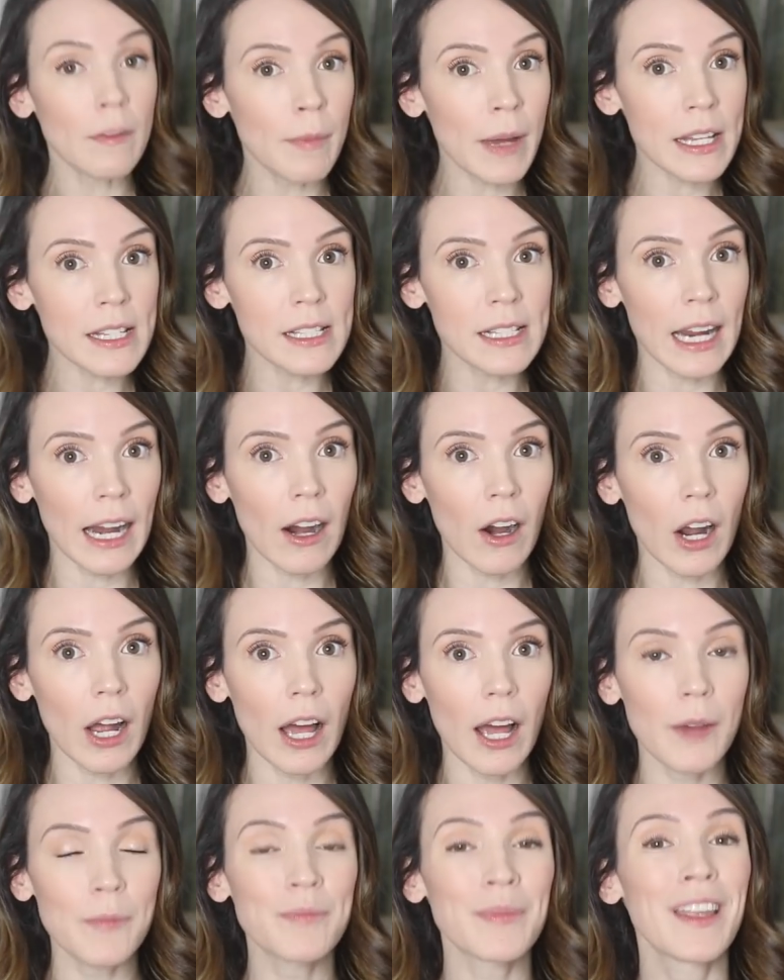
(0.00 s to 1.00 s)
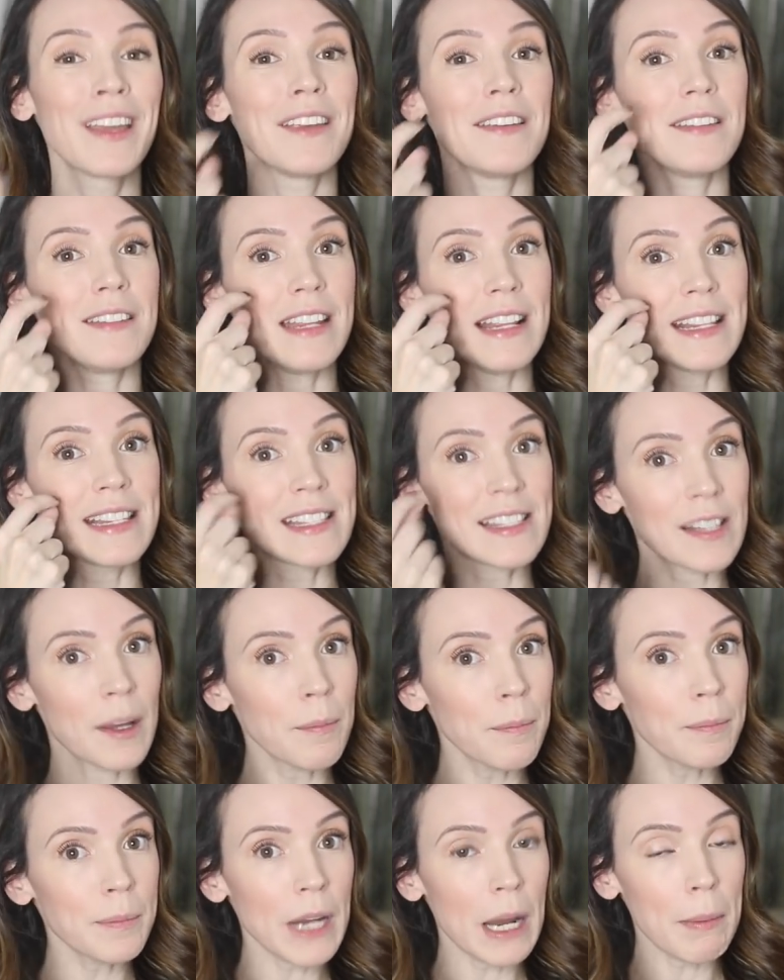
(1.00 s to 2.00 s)
of mascara. You need
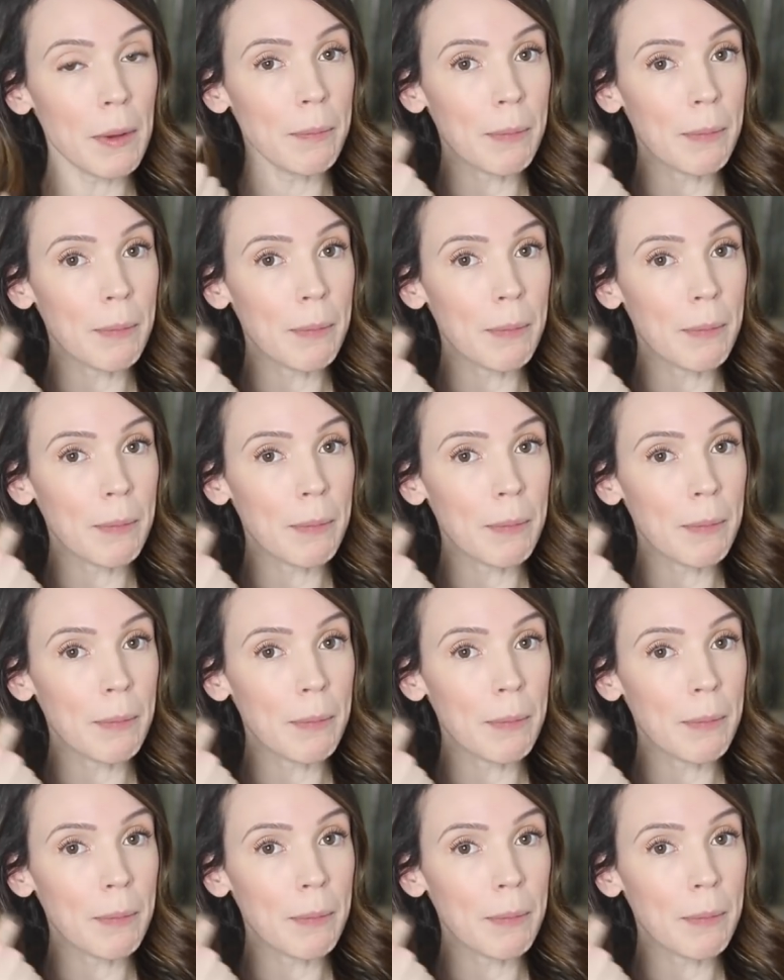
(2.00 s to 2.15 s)
some type